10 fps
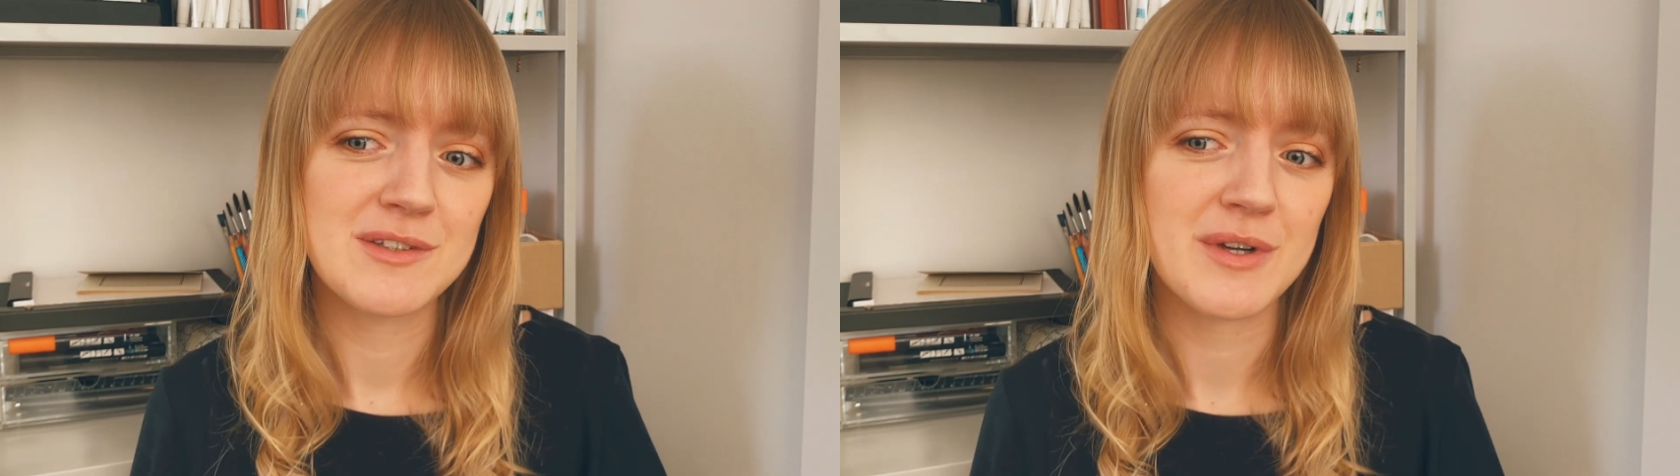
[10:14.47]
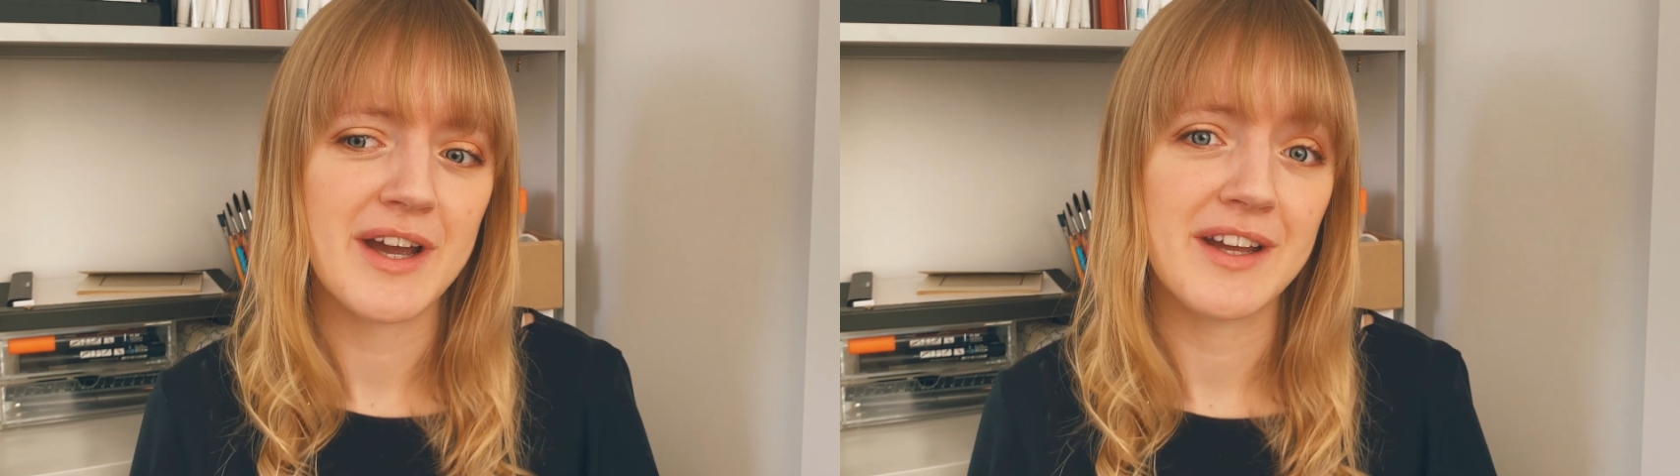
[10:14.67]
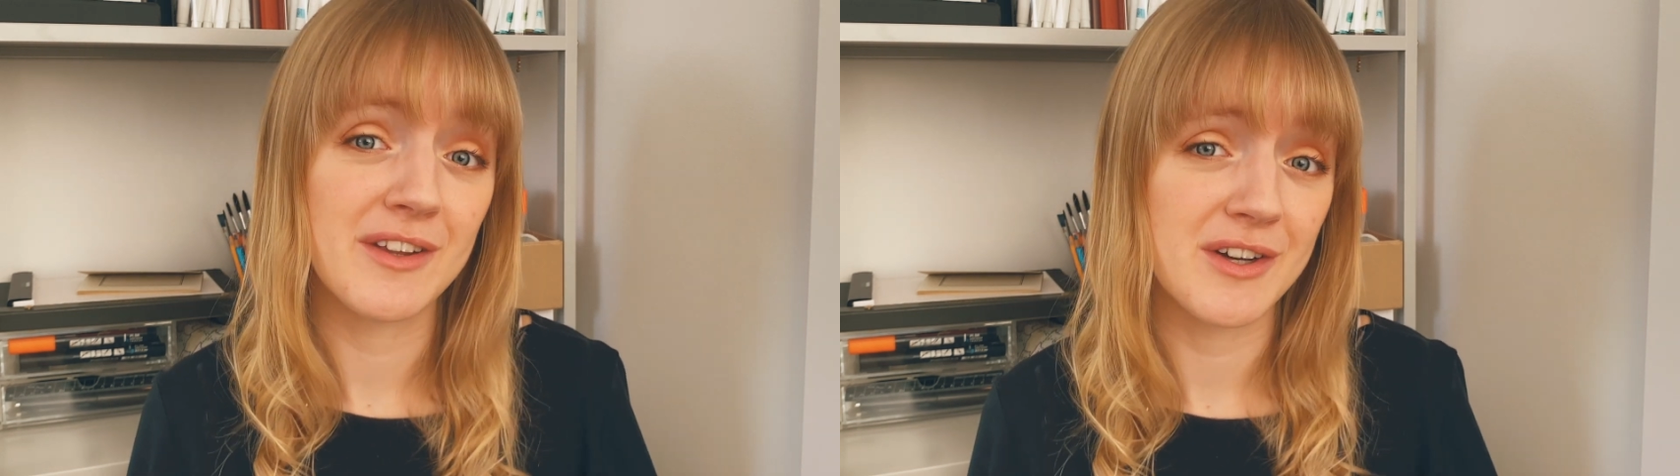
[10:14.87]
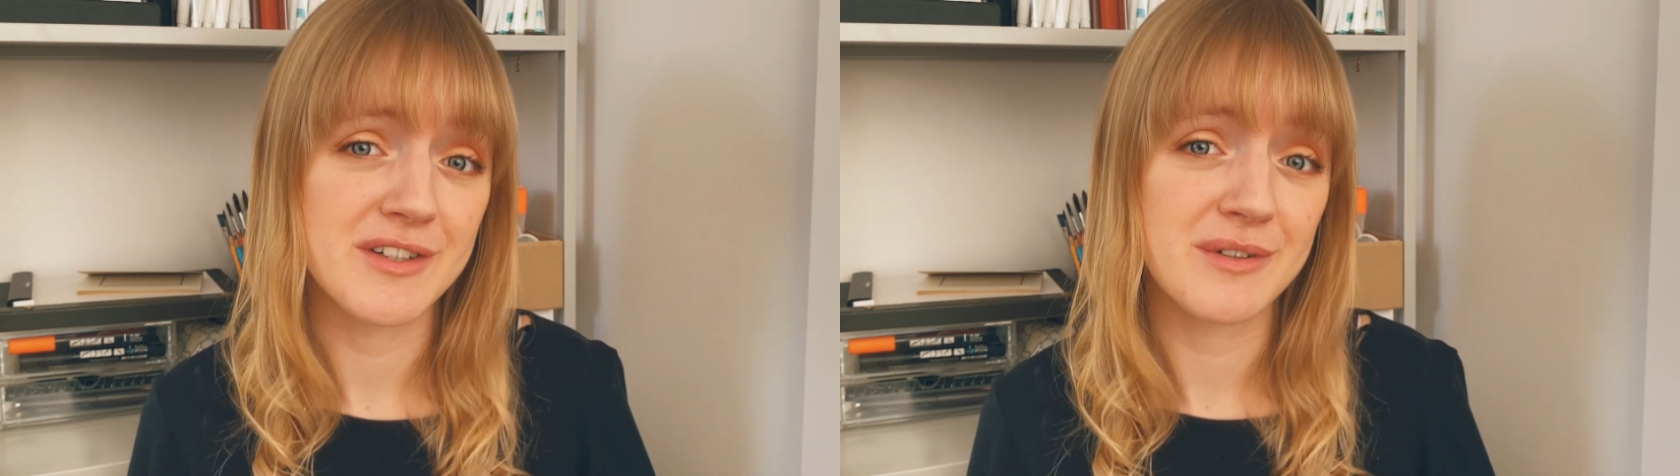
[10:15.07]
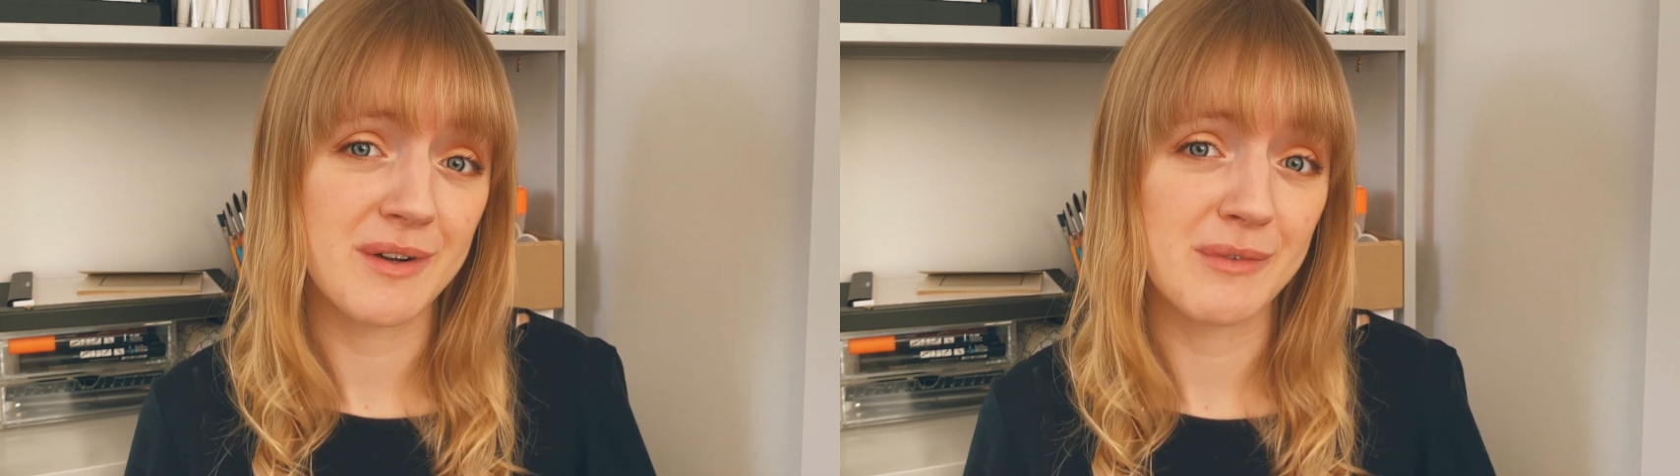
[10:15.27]
try a
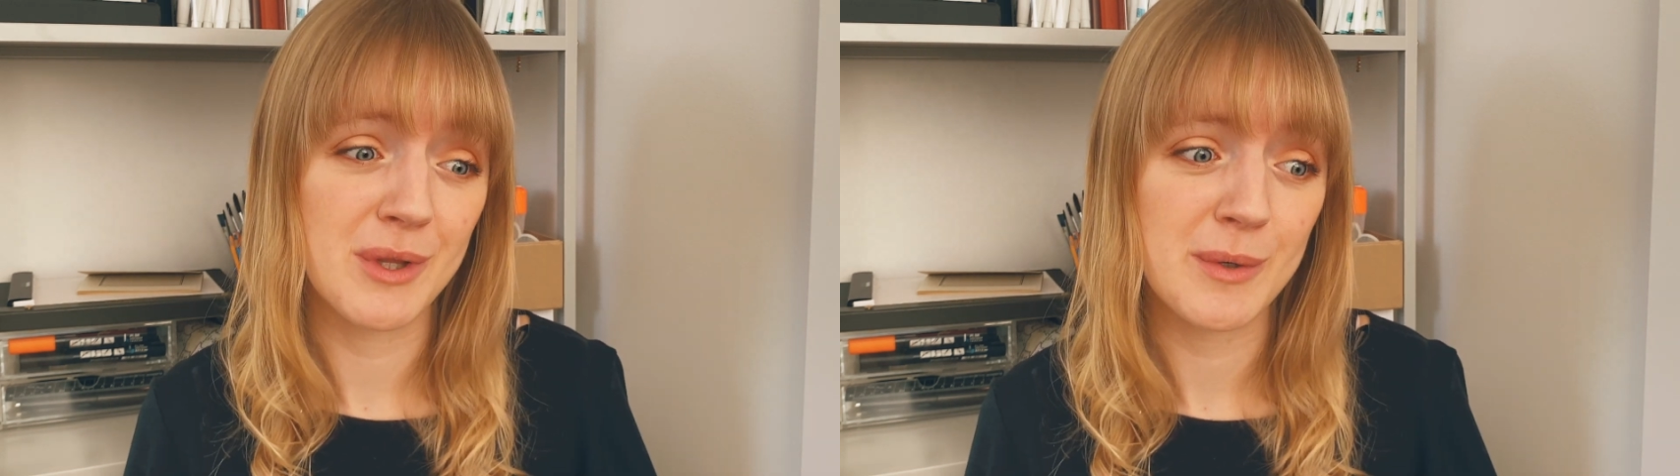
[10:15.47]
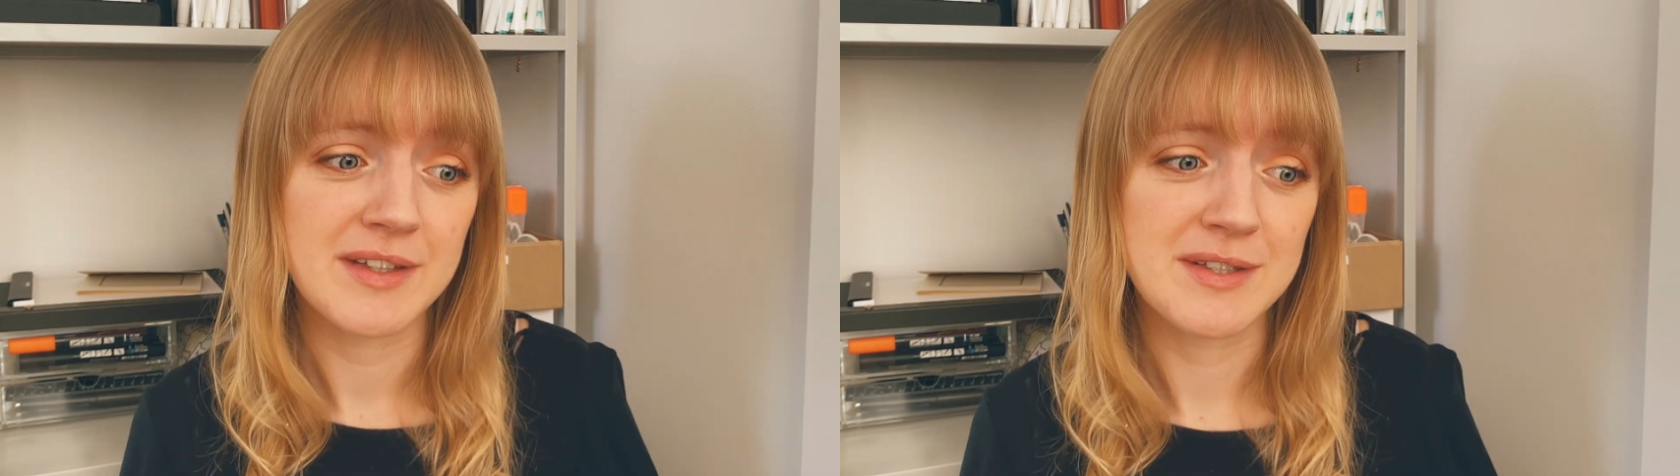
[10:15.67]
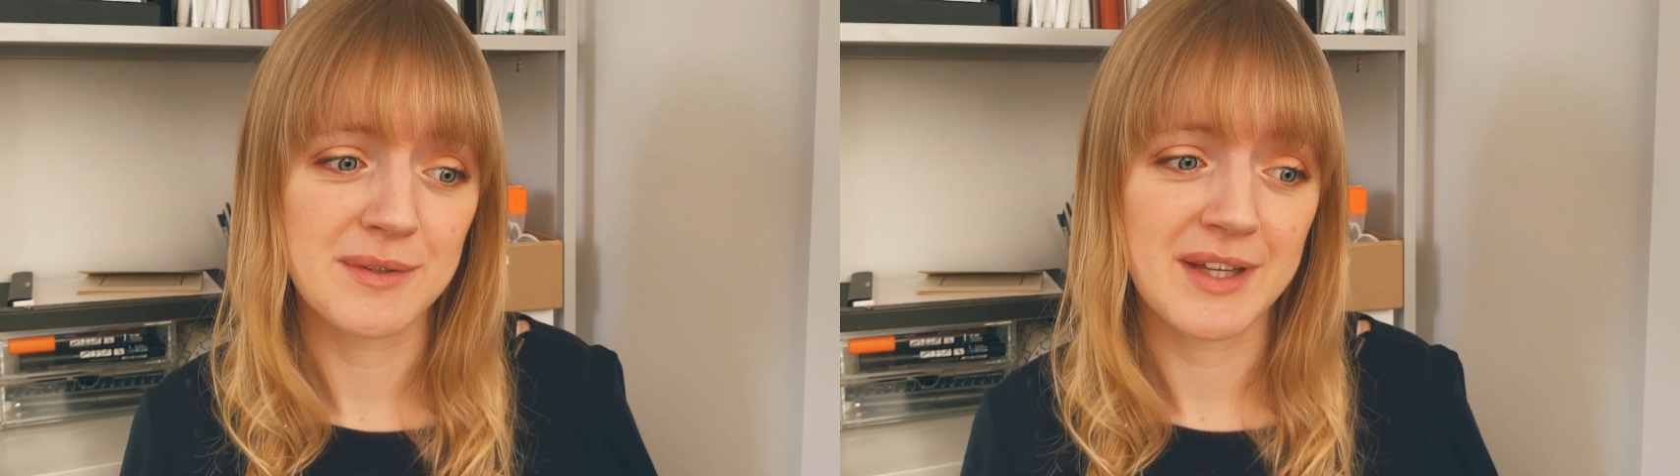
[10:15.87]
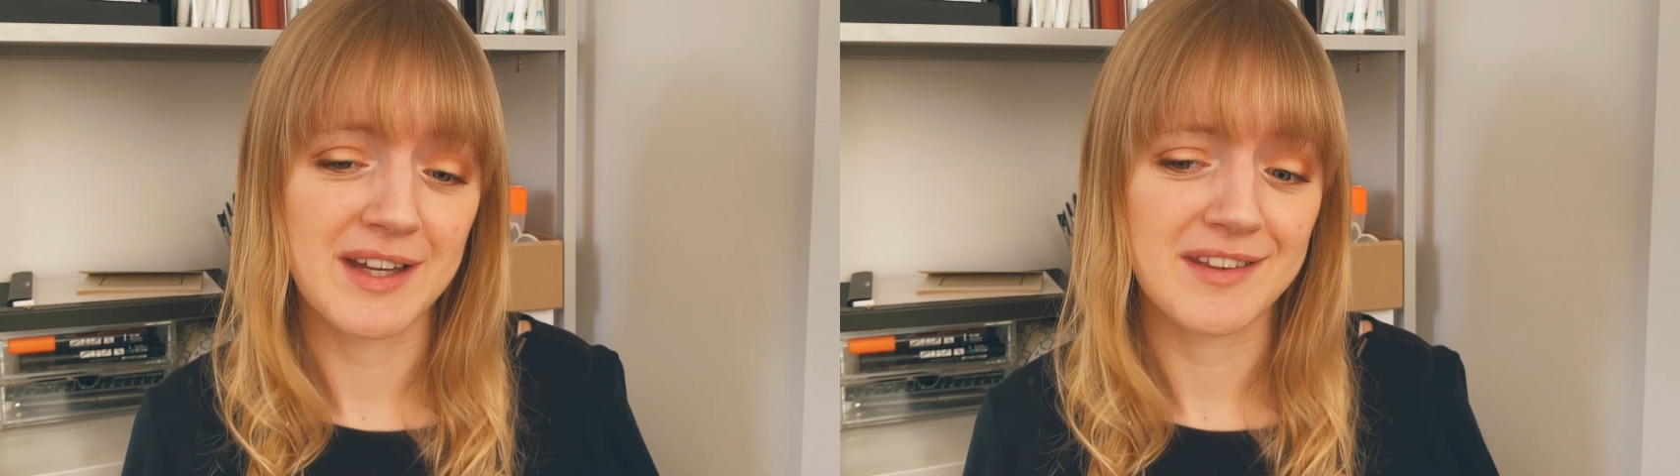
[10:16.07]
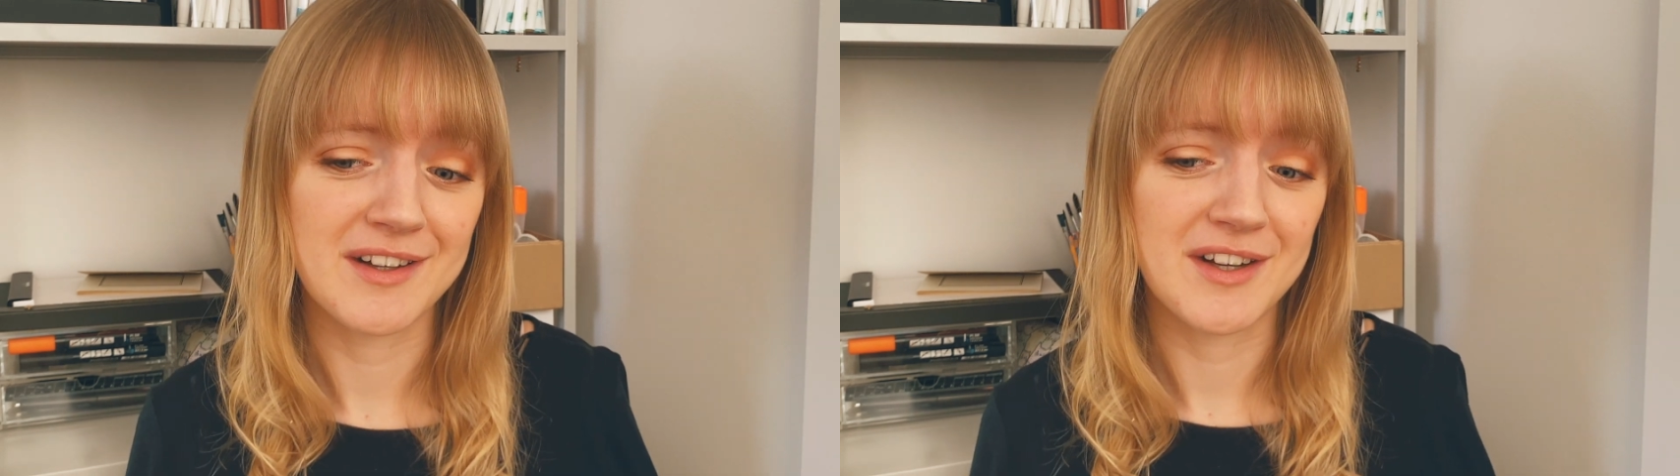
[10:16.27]
larger envelope so that the